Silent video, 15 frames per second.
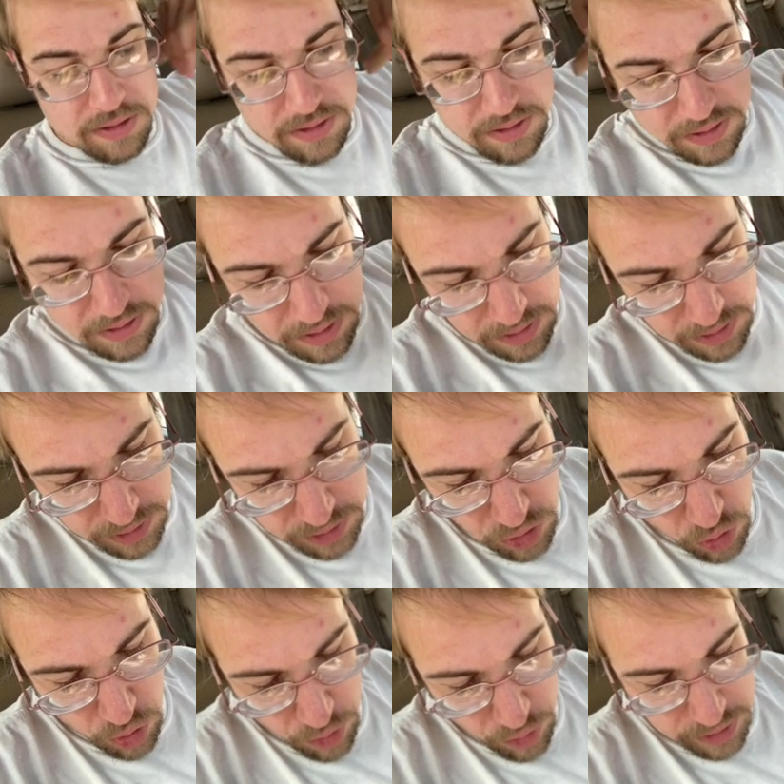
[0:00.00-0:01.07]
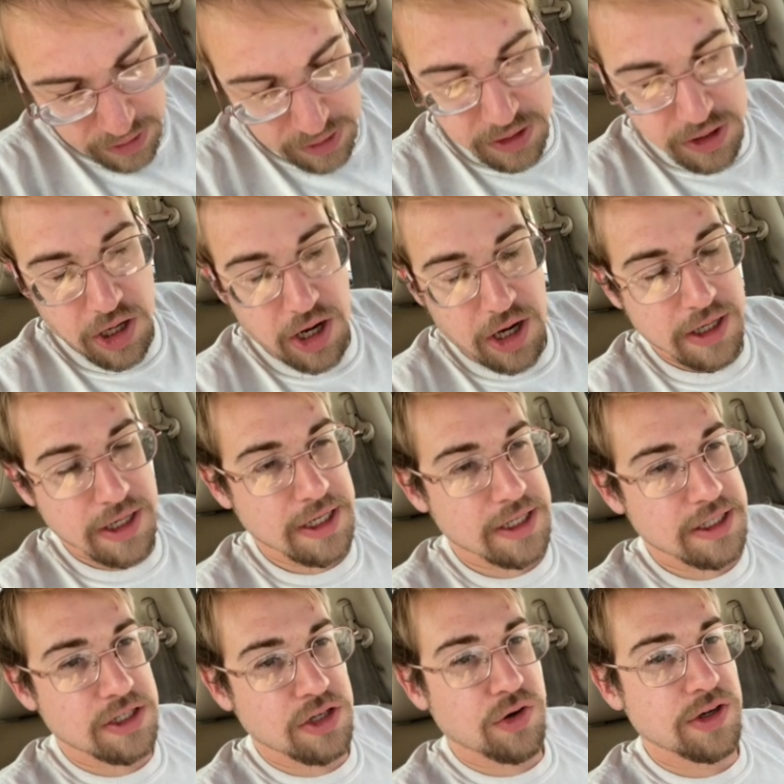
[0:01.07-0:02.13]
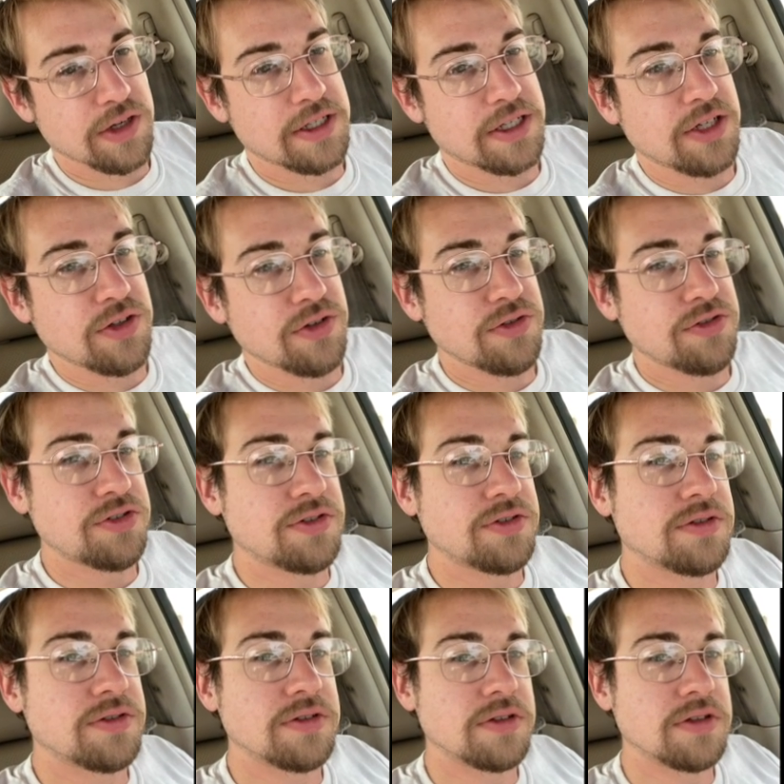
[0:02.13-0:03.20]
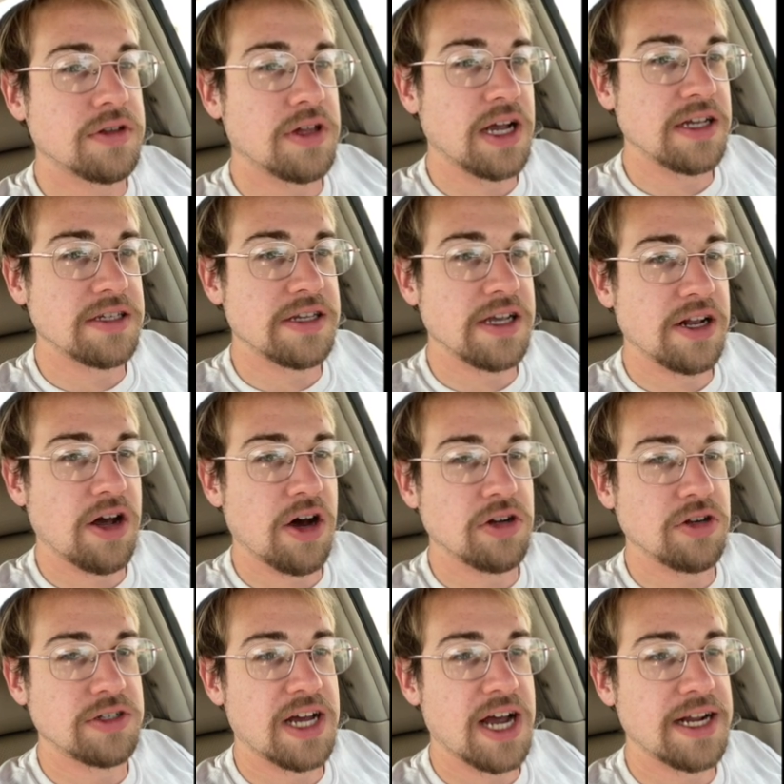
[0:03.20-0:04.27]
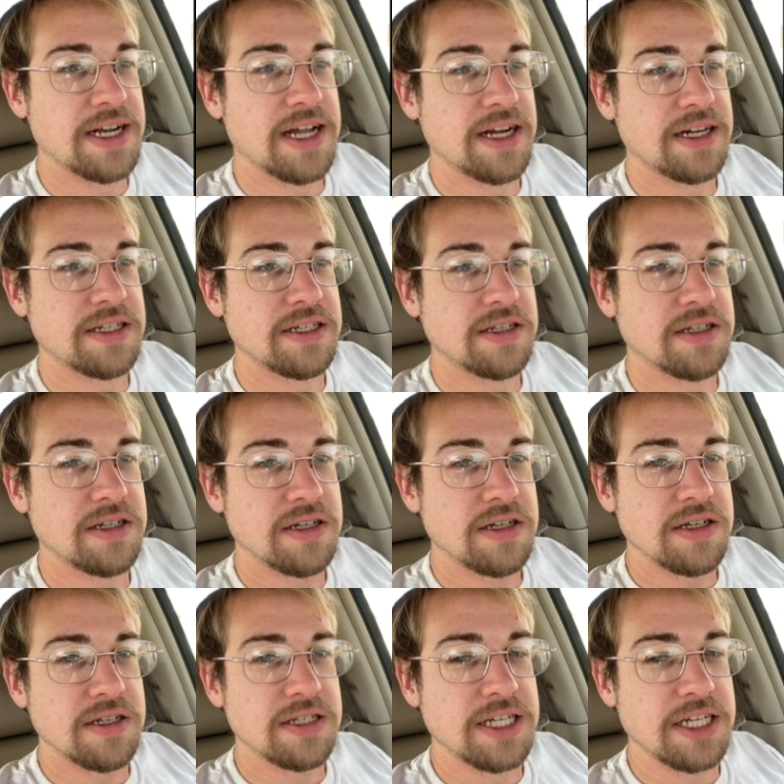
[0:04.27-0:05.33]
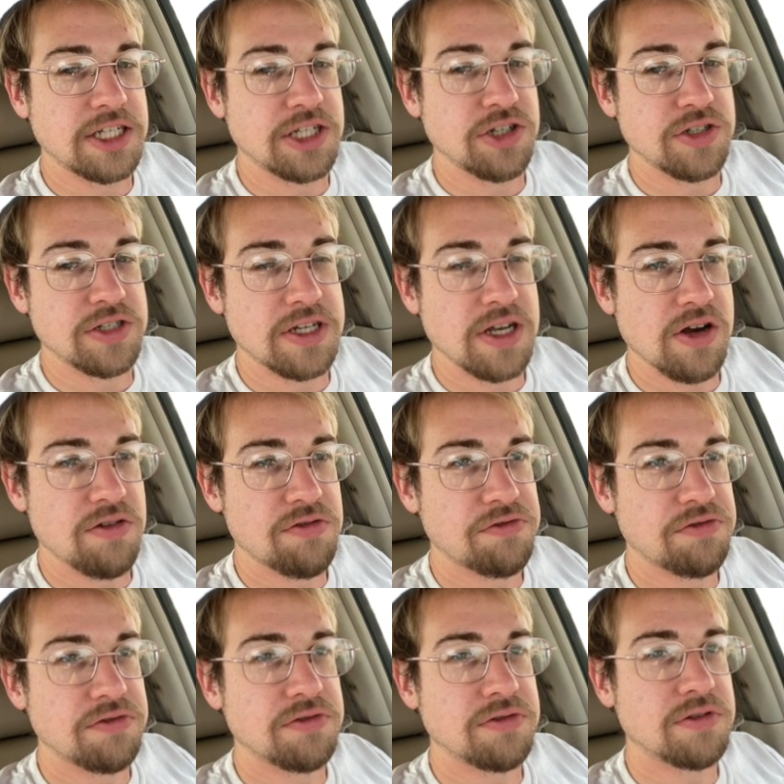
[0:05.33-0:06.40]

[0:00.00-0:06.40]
so I wasn't taught it. It's no excuse. Like I said, autodidact, teach yourself.